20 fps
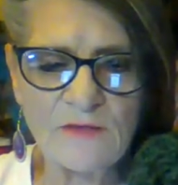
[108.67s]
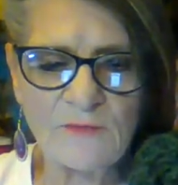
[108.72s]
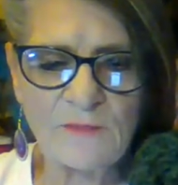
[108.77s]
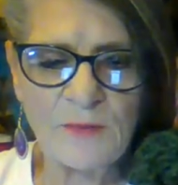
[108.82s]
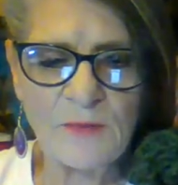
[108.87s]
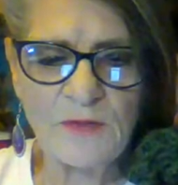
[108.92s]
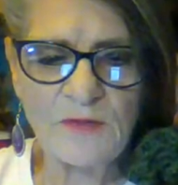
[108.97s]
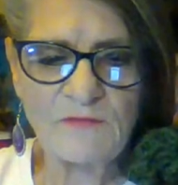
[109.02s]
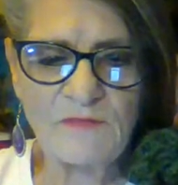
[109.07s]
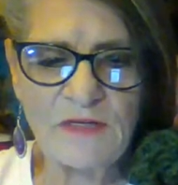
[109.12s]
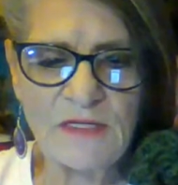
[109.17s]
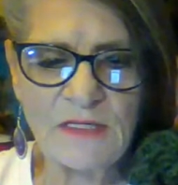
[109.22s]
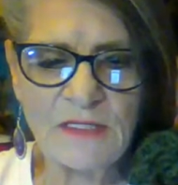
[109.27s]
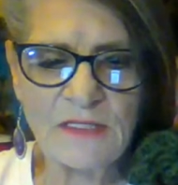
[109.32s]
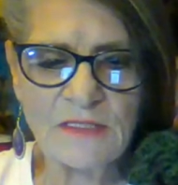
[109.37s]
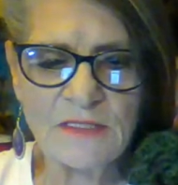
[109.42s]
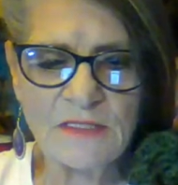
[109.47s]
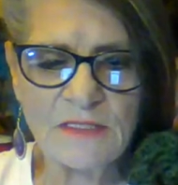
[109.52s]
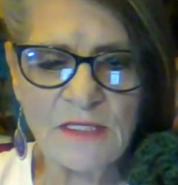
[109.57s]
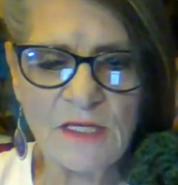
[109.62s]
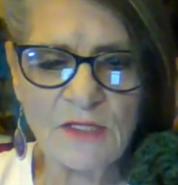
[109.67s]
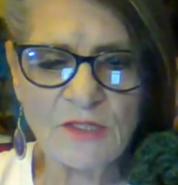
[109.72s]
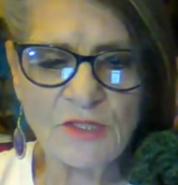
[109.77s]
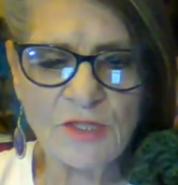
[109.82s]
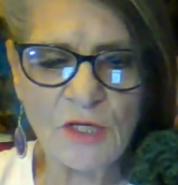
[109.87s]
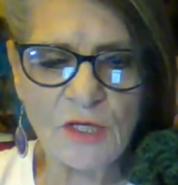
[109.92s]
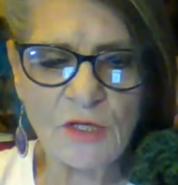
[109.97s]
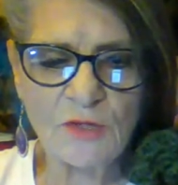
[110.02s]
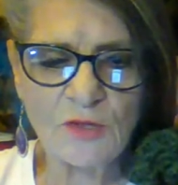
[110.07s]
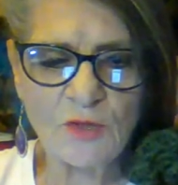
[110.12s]
of preventing
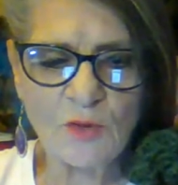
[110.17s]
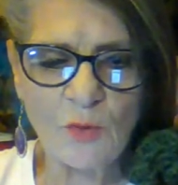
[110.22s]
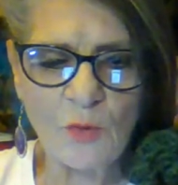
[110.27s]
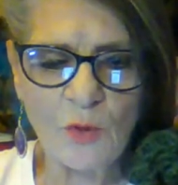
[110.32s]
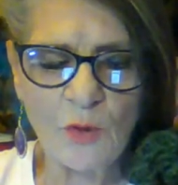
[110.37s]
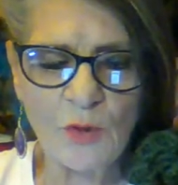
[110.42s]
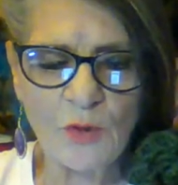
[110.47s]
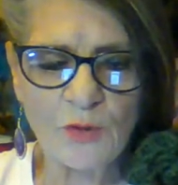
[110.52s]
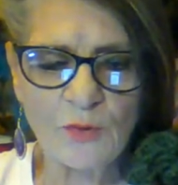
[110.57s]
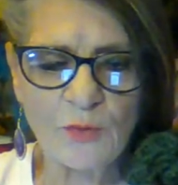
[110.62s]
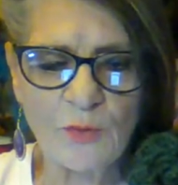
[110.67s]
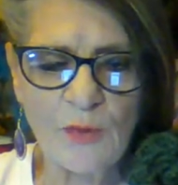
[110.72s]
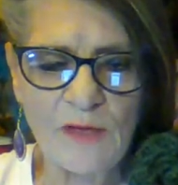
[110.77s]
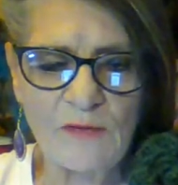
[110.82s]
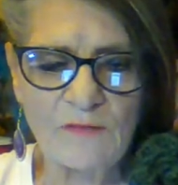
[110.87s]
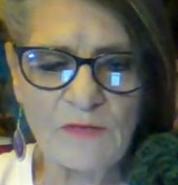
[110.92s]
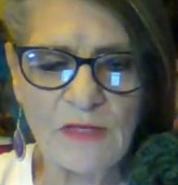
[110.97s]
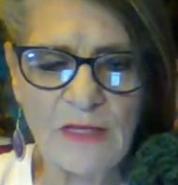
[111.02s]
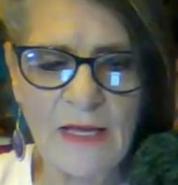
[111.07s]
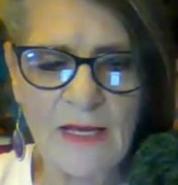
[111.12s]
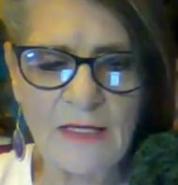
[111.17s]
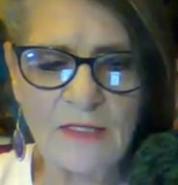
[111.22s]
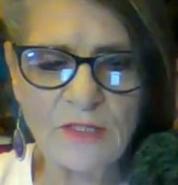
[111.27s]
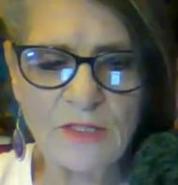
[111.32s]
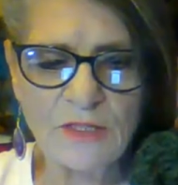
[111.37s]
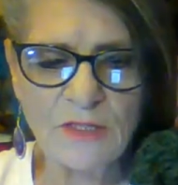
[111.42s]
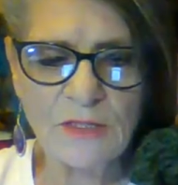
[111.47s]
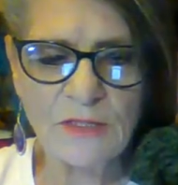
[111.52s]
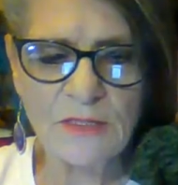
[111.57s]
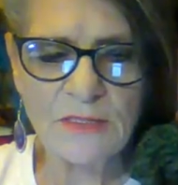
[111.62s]
such untoward
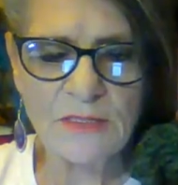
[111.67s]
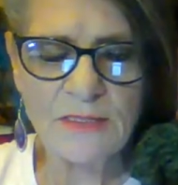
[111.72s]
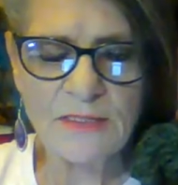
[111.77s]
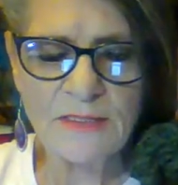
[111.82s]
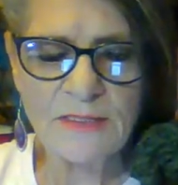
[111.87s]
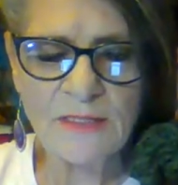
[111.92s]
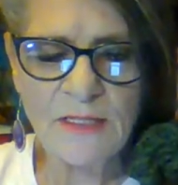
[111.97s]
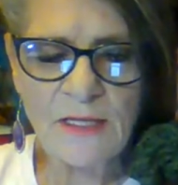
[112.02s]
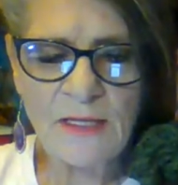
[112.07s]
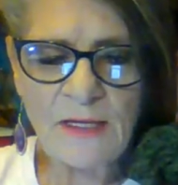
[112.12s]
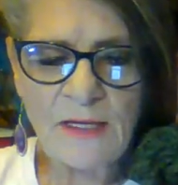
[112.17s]
revelations,